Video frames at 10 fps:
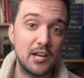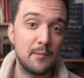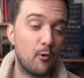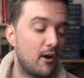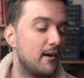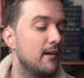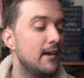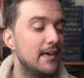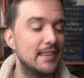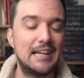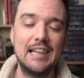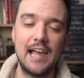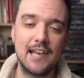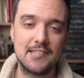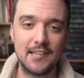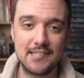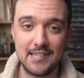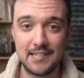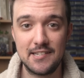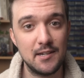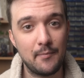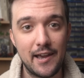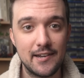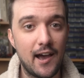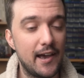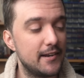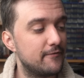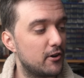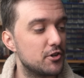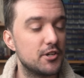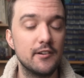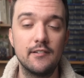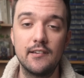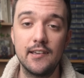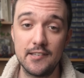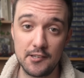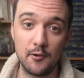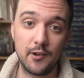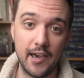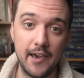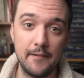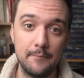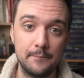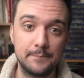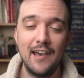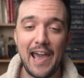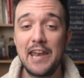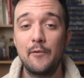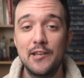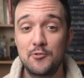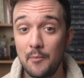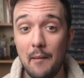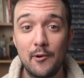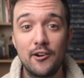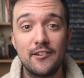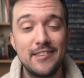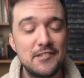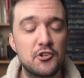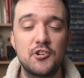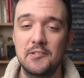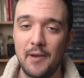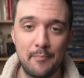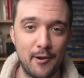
anymore, the classic 16 by 9 version is okay. Anyways, remember, these are just my